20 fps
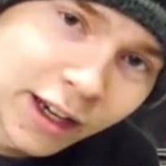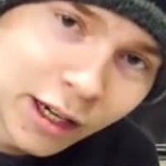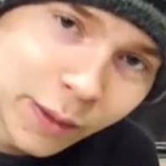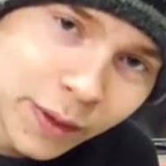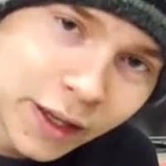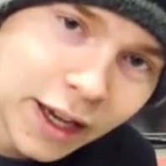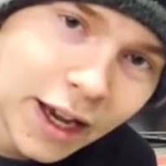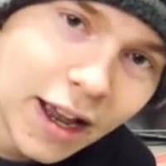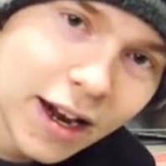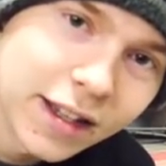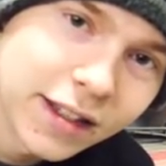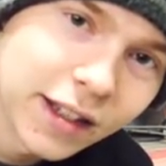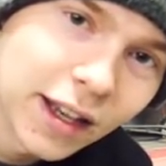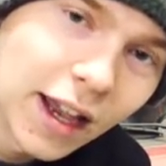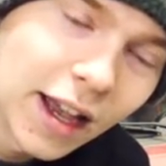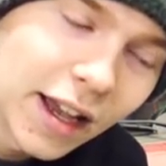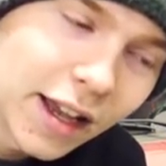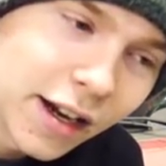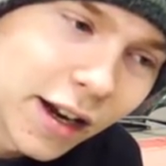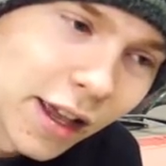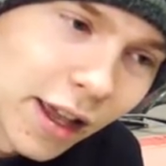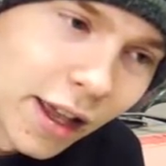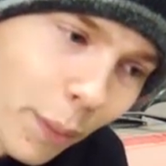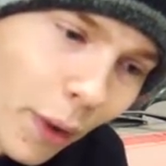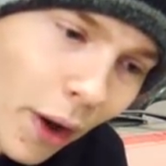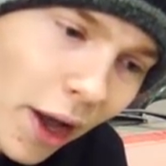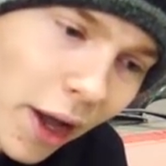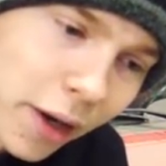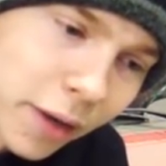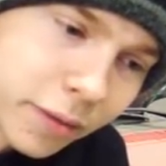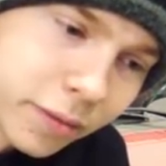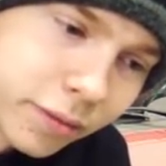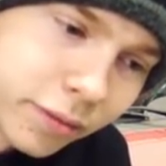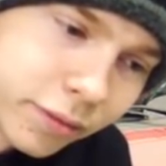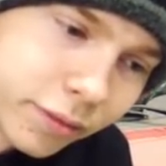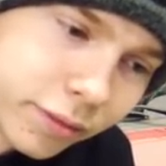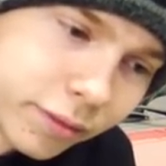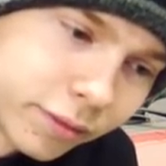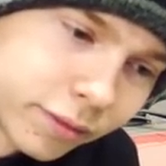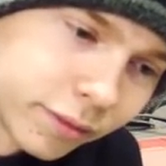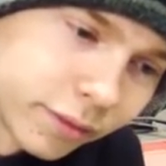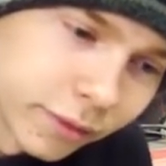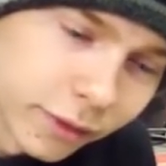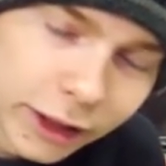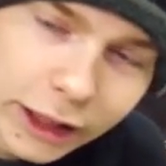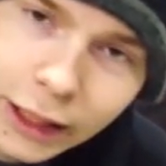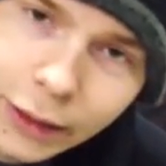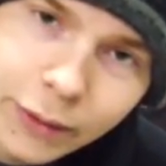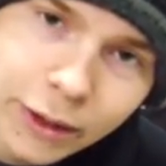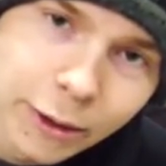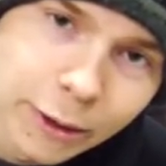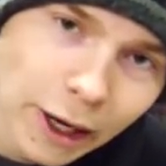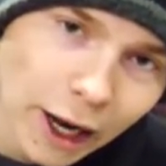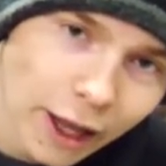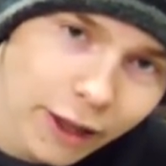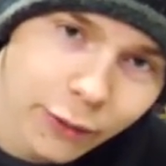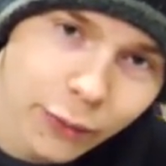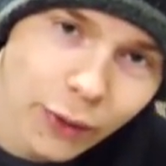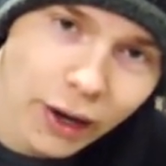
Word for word: I'm gonna be kind of sad, but I mean, either